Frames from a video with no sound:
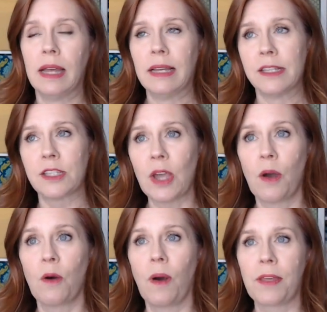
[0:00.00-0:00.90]

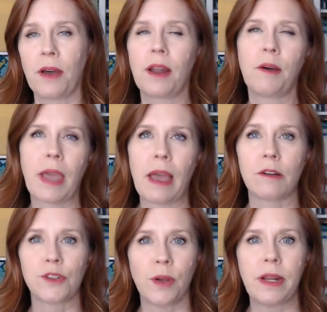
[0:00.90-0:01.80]
So I thought, okay,
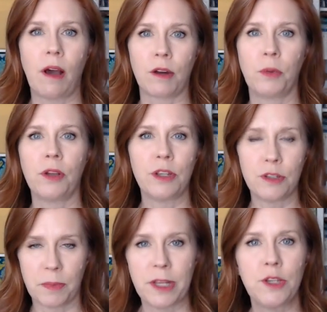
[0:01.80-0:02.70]
I'll join Audible and
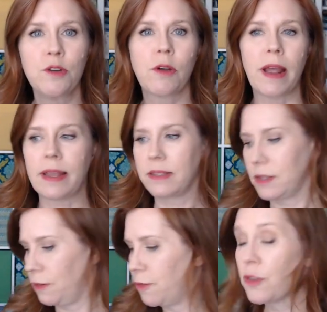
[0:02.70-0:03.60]
use my two credits
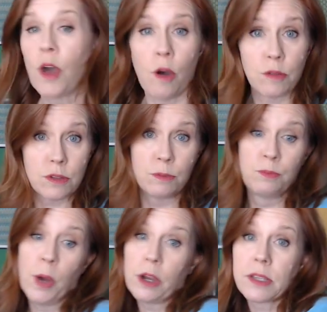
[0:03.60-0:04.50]
for those
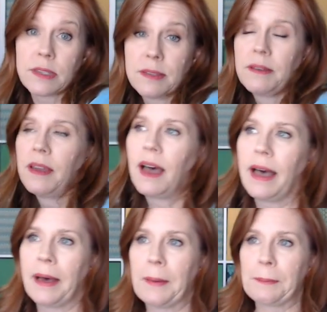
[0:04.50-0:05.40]
books.
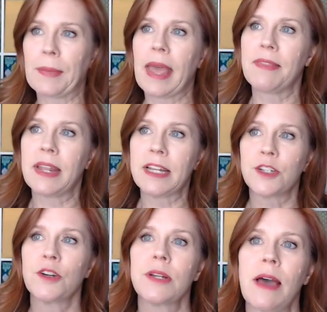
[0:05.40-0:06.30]
Um, and then it
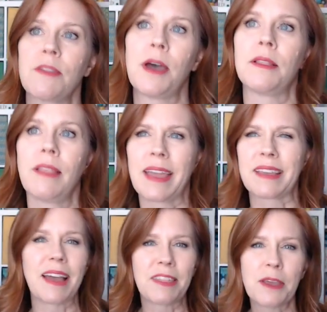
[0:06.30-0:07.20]
turned out that, like,
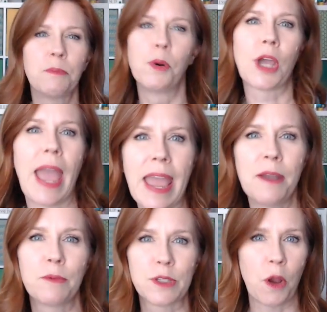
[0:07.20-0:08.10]
I think book
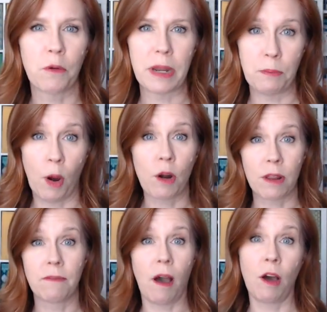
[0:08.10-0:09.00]
eight was already part
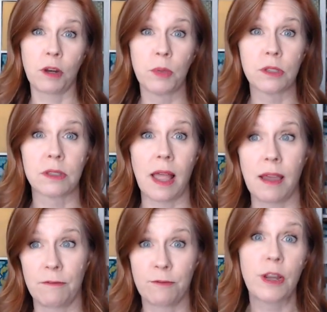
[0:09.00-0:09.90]
of Audible's li
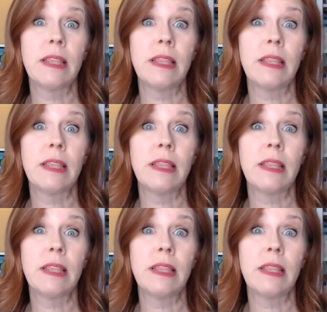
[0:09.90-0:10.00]
free